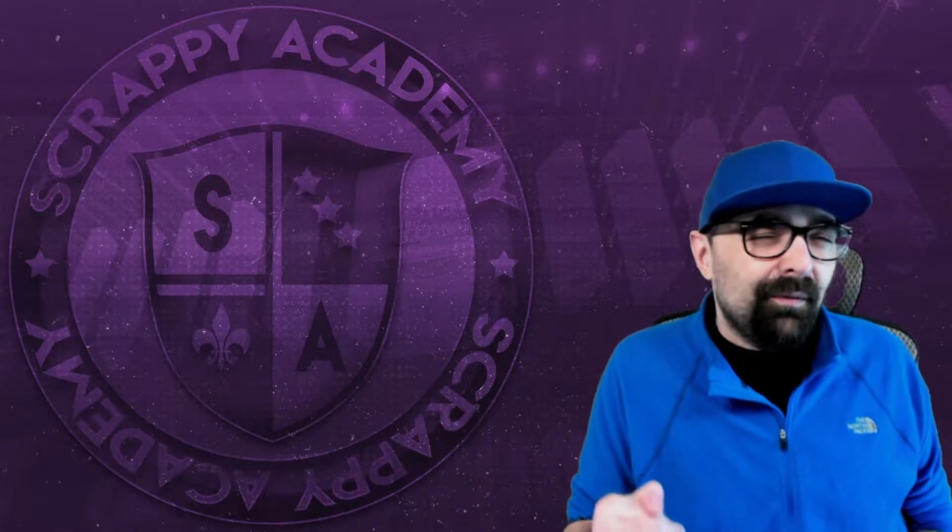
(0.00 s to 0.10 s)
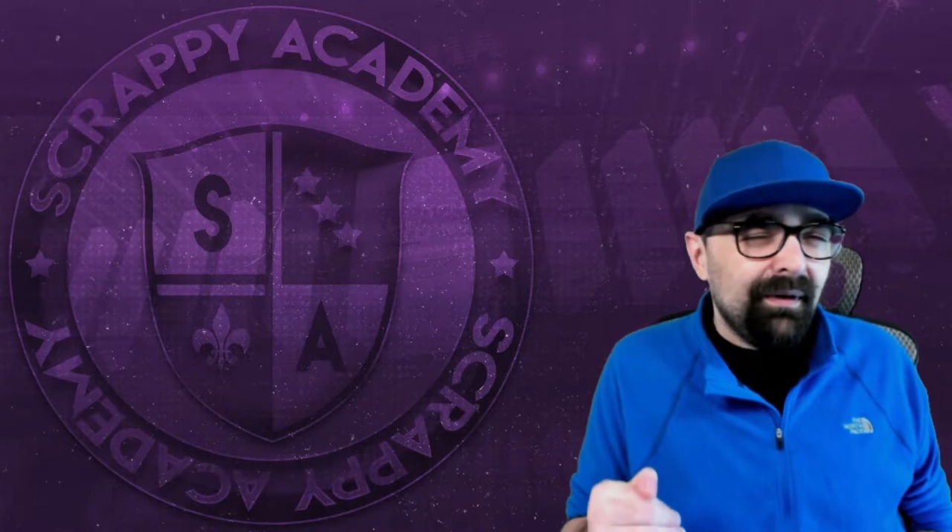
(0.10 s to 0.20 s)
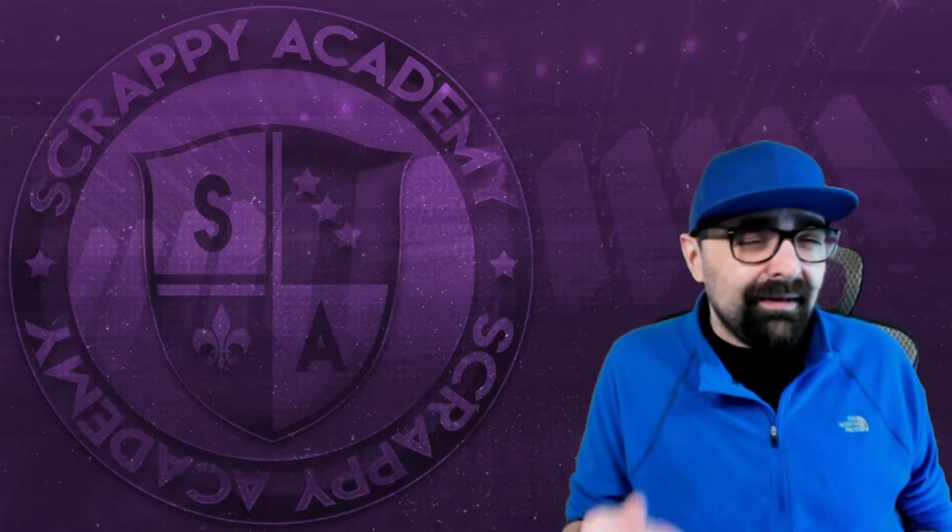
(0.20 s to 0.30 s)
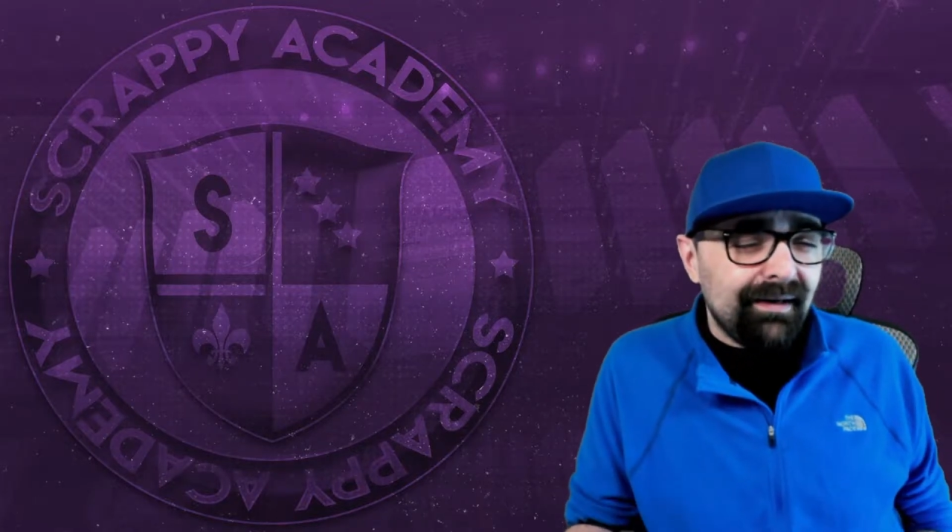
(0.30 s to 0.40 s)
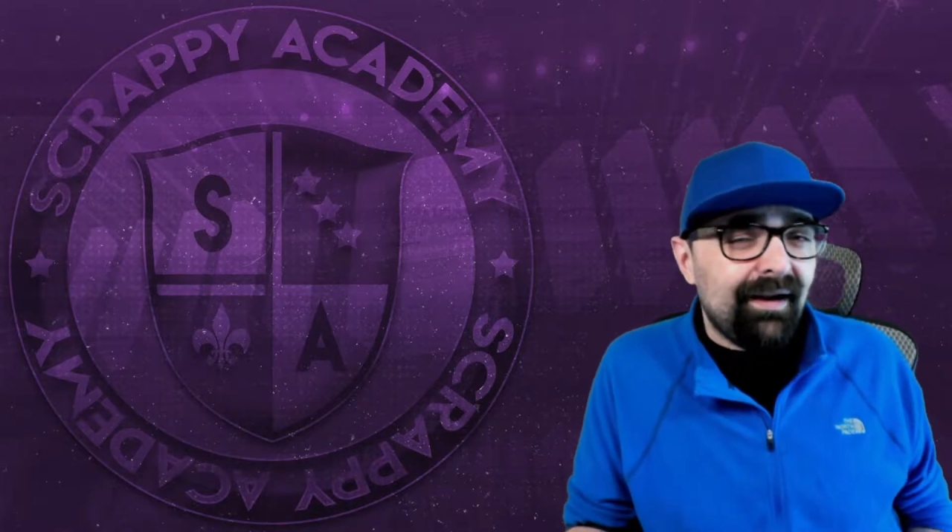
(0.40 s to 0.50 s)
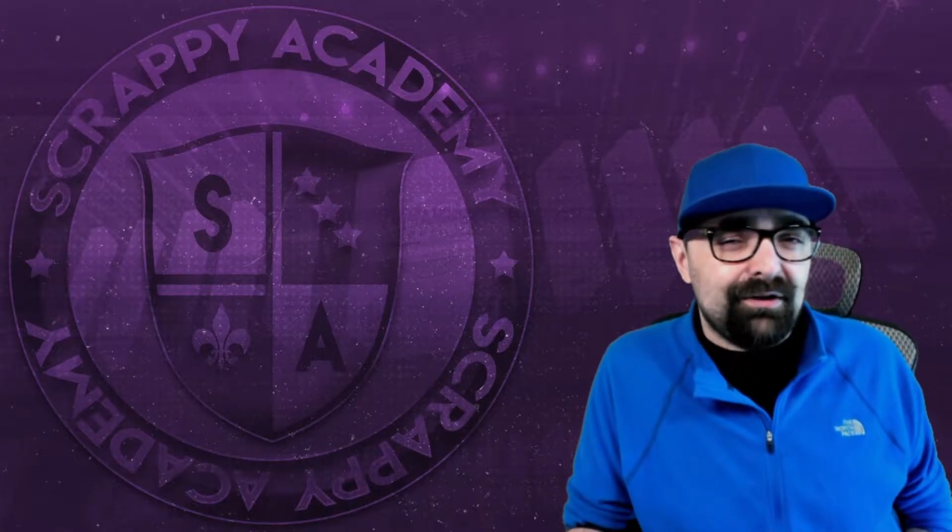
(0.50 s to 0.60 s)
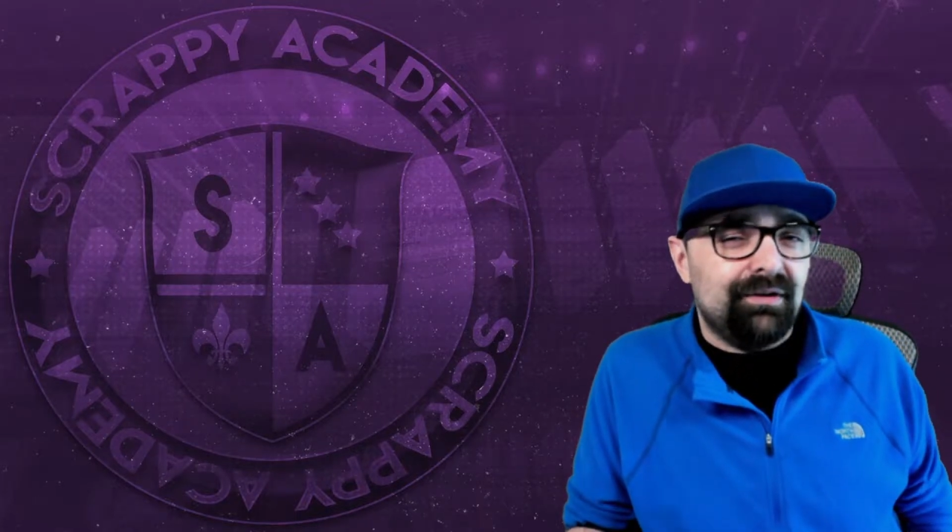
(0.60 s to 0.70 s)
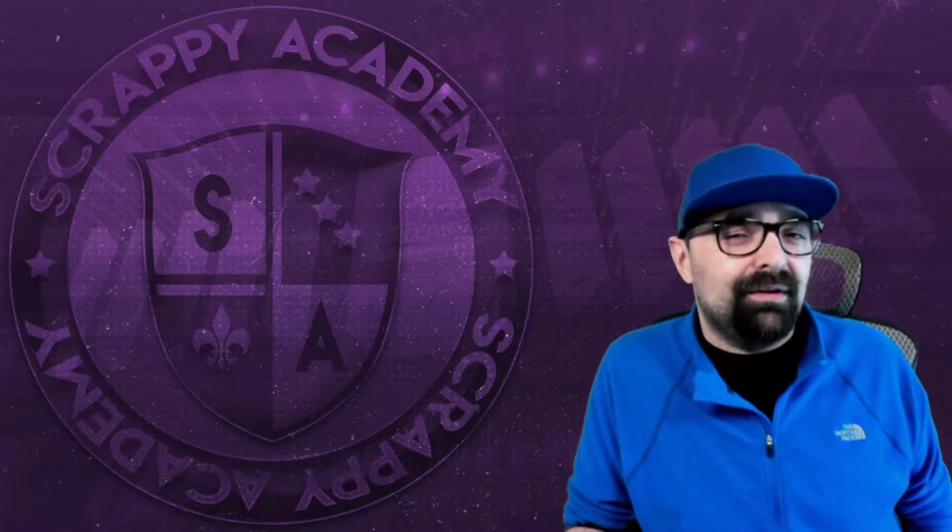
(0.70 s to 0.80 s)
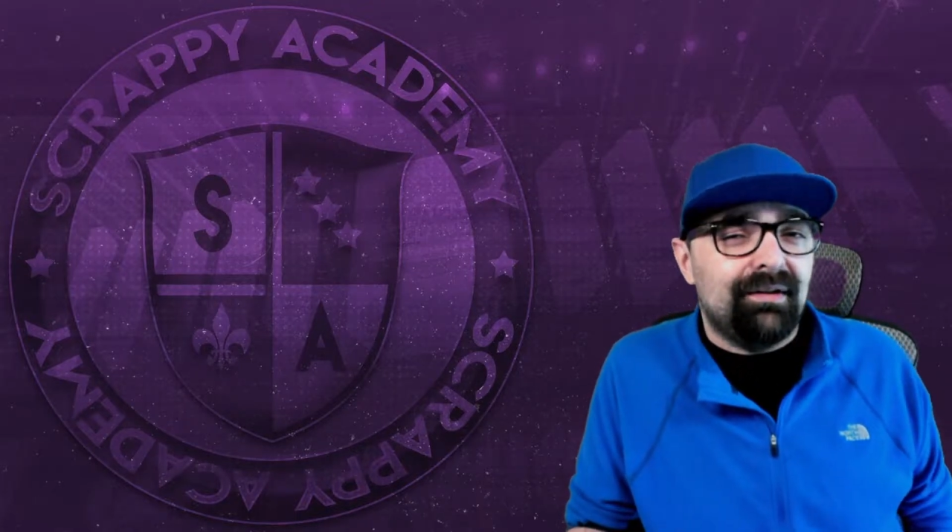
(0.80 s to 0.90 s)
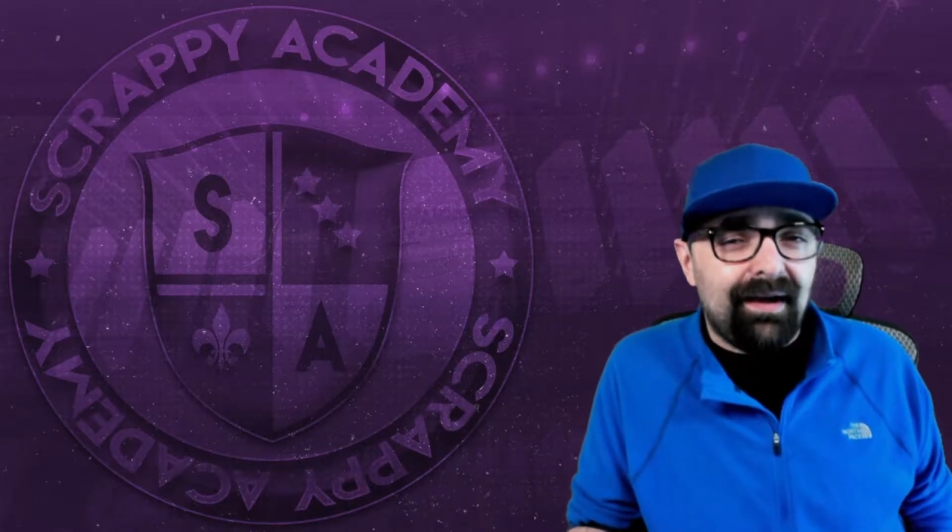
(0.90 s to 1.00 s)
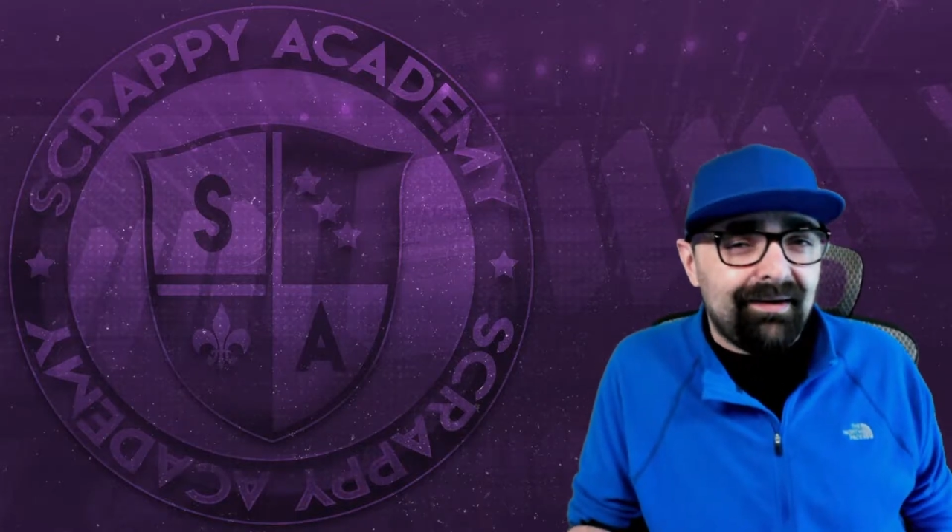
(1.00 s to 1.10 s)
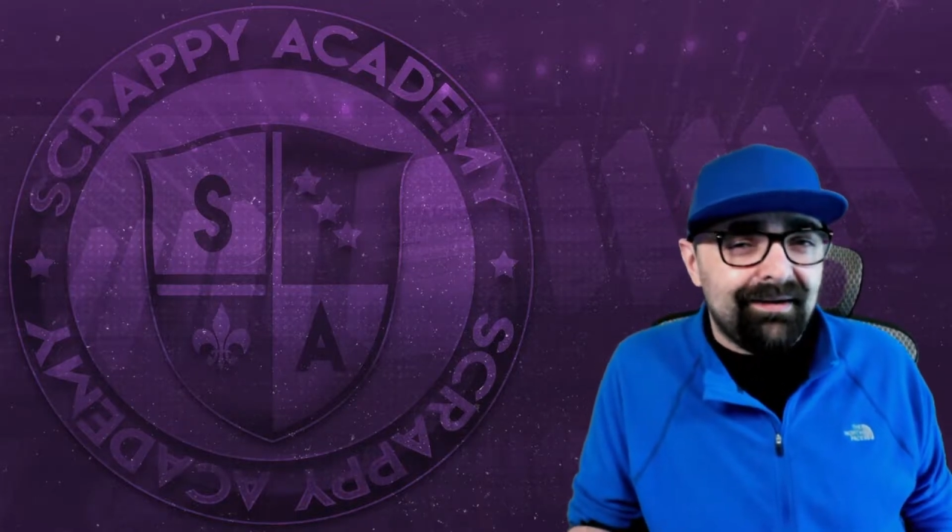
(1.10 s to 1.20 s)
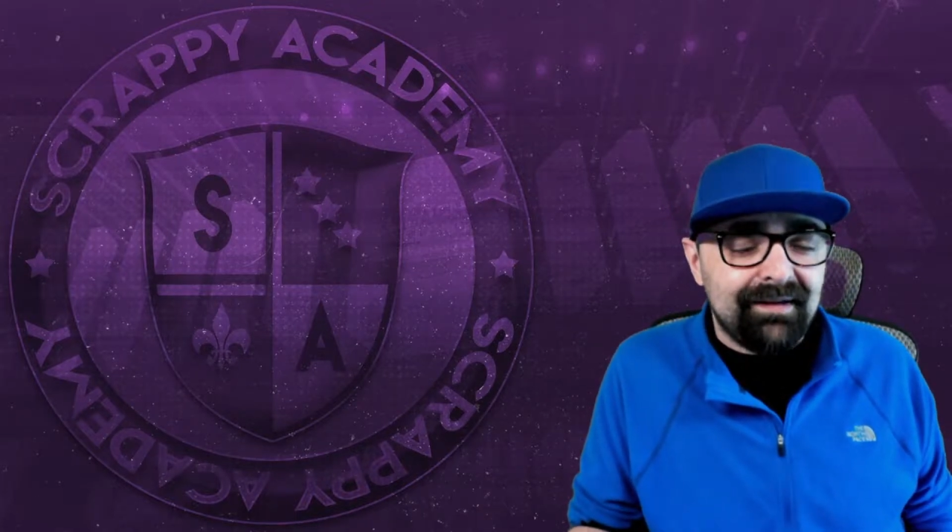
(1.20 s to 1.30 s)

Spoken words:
We're there actually a lot of the